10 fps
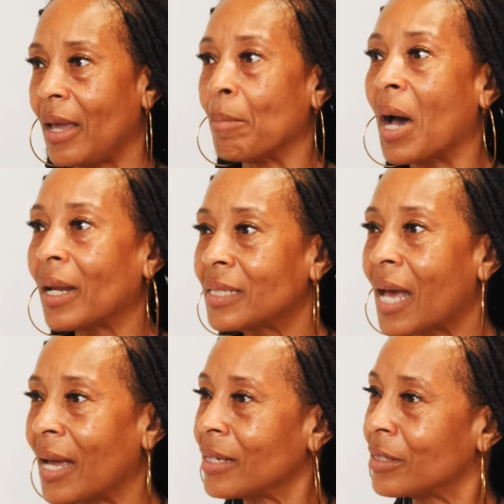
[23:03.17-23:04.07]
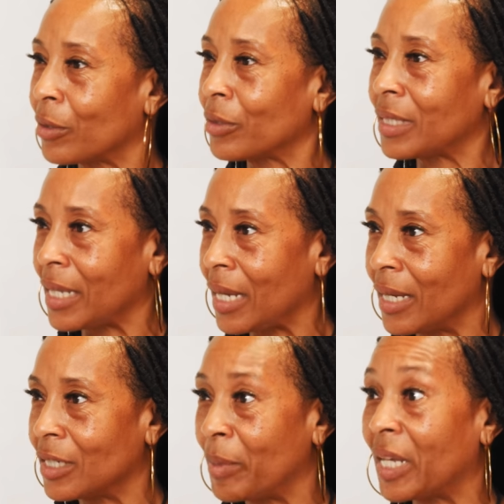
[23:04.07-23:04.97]
And monetize those
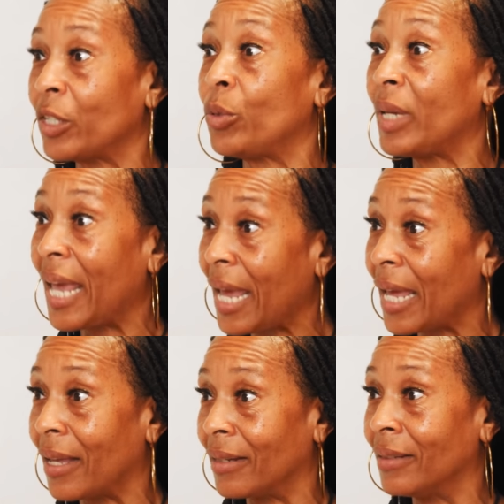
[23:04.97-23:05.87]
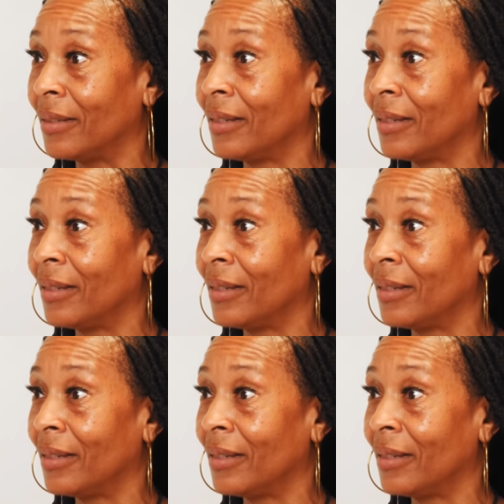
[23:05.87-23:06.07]
things because you can.